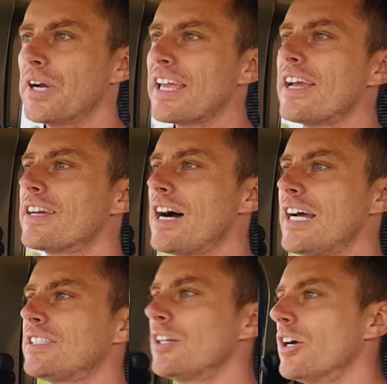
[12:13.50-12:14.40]
But again,
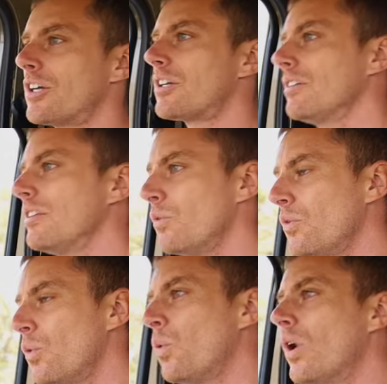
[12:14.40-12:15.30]
guys, look,
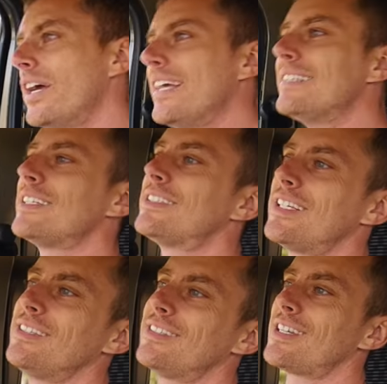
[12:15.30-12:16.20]
what is this
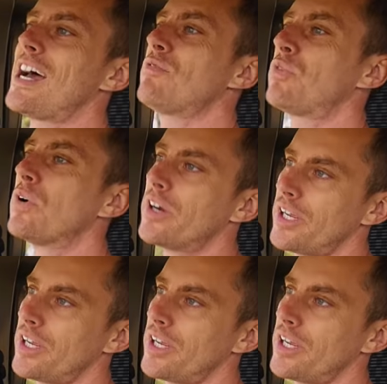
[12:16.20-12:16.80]
thing designed for?